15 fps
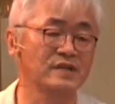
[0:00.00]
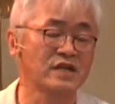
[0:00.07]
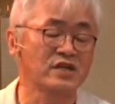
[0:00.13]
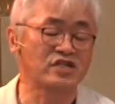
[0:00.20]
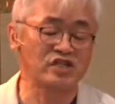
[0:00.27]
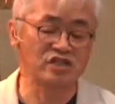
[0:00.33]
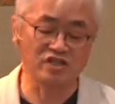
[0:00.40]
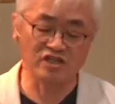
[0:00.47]

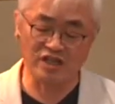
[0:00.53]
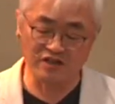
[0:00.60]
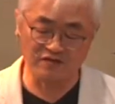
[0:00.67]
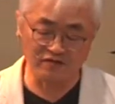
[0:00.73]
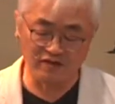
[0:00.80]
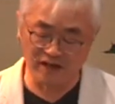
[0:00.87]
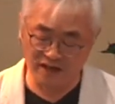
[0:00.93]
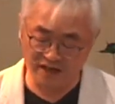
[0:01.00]
Jesus
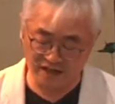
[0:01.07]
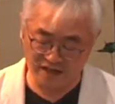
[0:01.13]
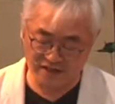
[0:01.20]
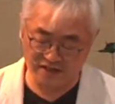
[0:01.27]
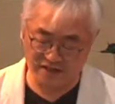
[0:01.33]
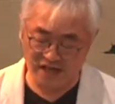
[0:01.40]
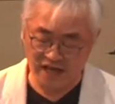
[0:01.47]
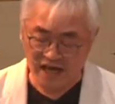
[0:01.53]

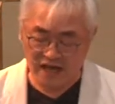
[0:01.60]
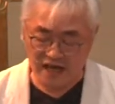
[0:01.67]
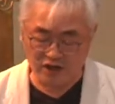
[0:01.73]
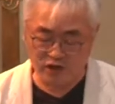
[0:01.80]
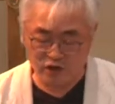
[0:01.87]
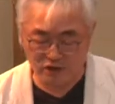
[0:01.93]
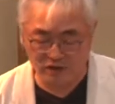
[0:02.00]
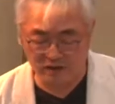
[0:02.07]
invites us
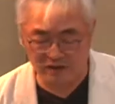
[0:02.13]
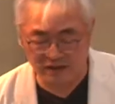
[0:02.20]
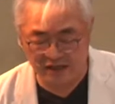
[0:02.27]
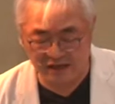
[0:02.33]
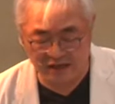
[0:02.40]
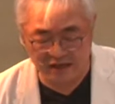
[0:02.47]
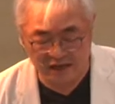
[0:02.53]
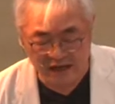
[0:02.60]

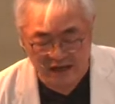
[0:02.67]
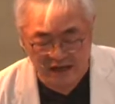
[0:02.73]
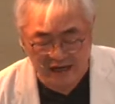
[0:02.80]
actually